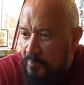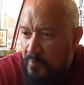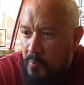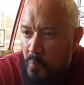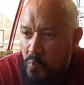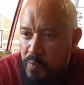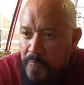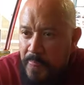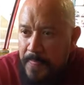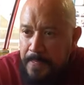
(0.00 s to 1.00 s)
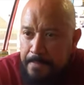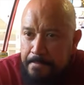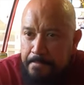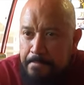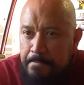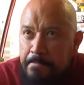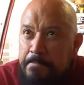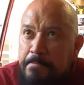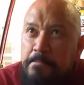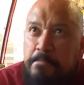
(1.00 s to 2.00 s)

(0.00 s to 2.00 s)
I absolutely love it so much.